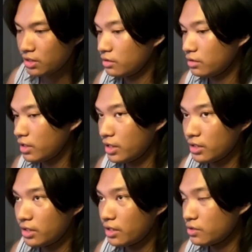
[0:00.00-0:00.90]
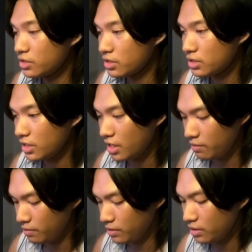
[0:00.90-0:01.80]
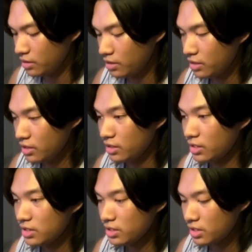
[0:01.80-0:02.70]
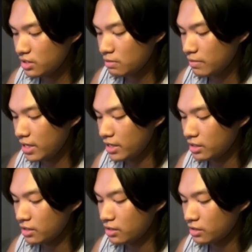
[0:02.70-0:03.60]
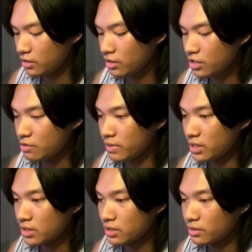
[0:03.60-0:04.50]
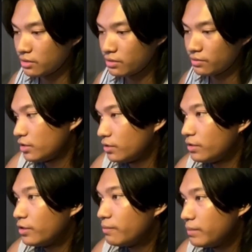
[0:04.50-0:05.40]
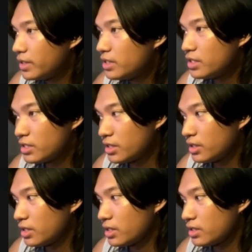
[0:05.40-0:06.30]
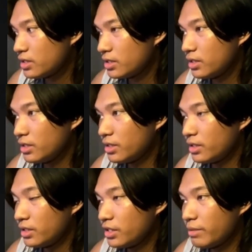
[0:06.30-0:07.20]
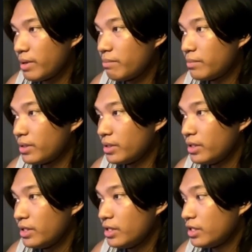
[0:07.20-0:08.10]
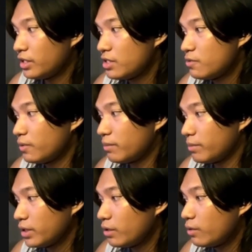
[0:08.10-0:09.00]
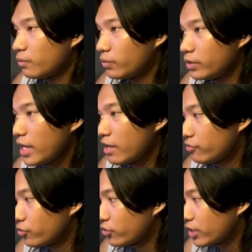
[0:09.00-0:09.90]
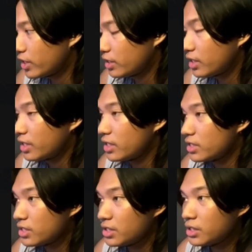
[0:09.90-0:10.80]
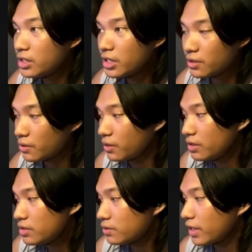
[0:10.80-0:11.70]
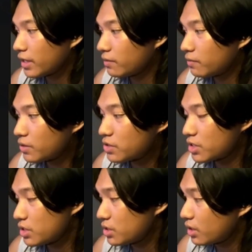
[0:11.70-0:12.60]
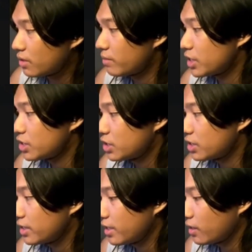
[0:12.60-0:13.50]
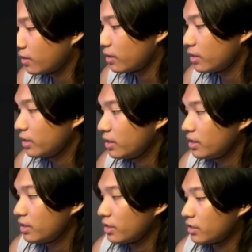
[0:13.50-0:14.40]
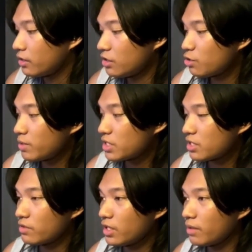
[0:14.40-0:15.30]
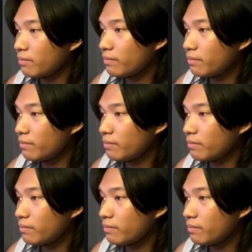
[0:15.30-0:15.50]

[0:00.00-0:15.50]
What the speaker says: Then I could just type, this is my knowledge base. So Hermes agent is gonna remember this one, but we'll have to create a skill later on so that we could just mention our knowledge base every time.